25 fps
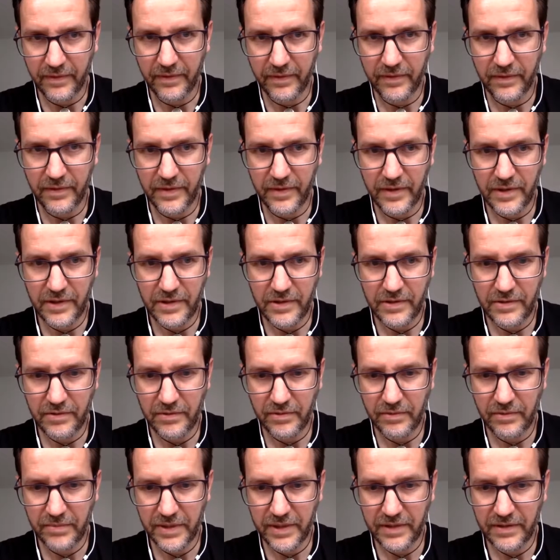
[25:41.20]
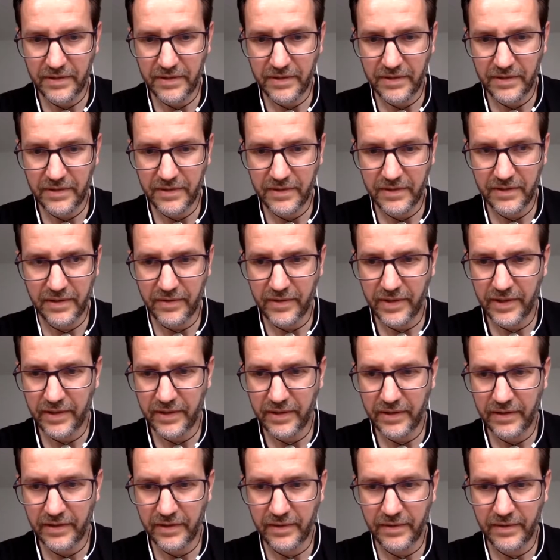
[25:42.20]
This should be the
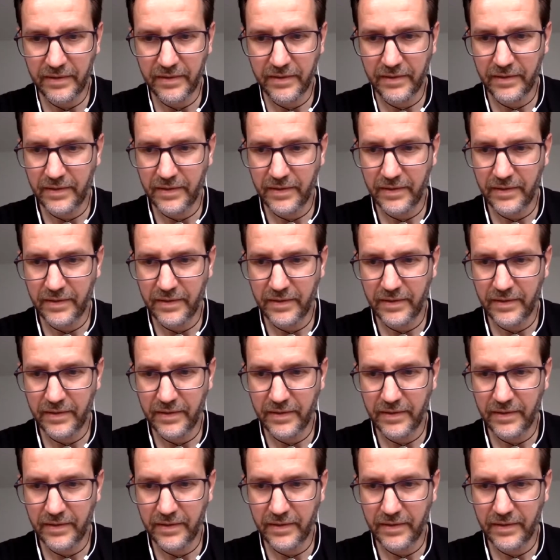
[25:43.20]
screen.